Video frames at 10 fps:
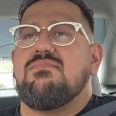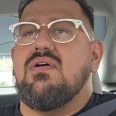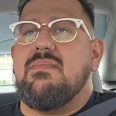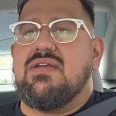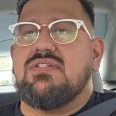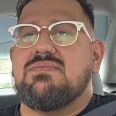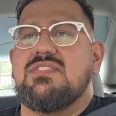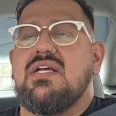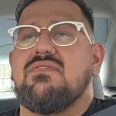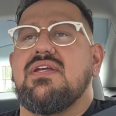pull up my
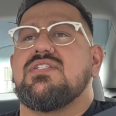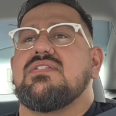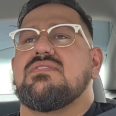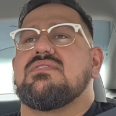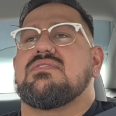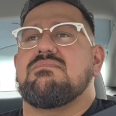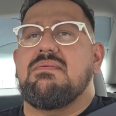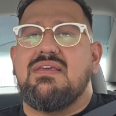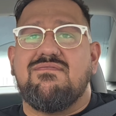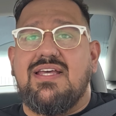Christmas decorations,
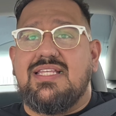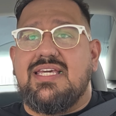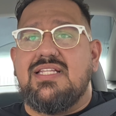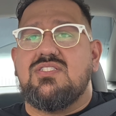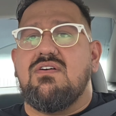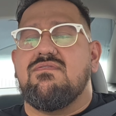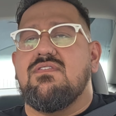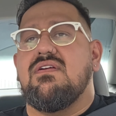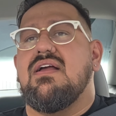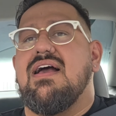maybe invite the kids
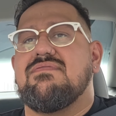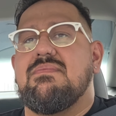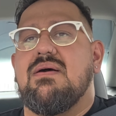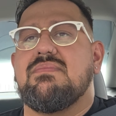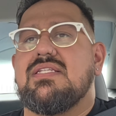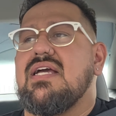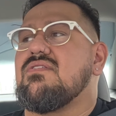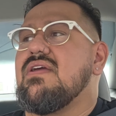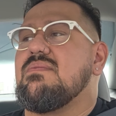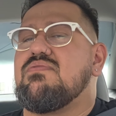over, have them help me
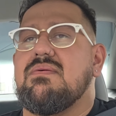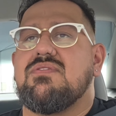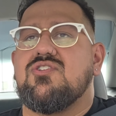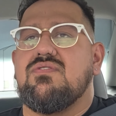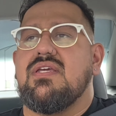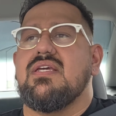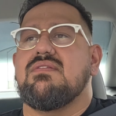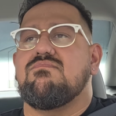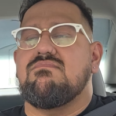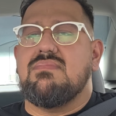decorate, put up the tree
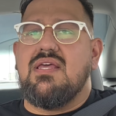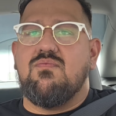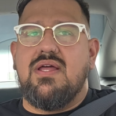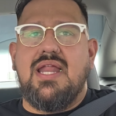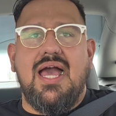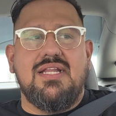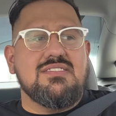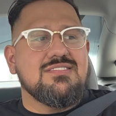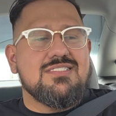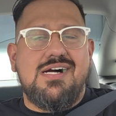and whatnot.
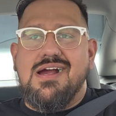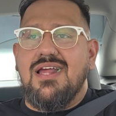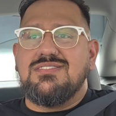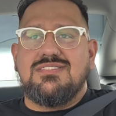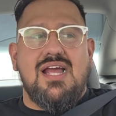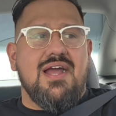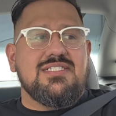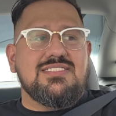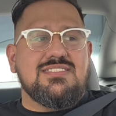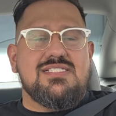
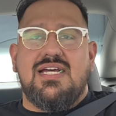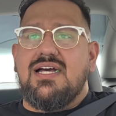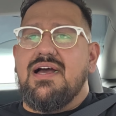And,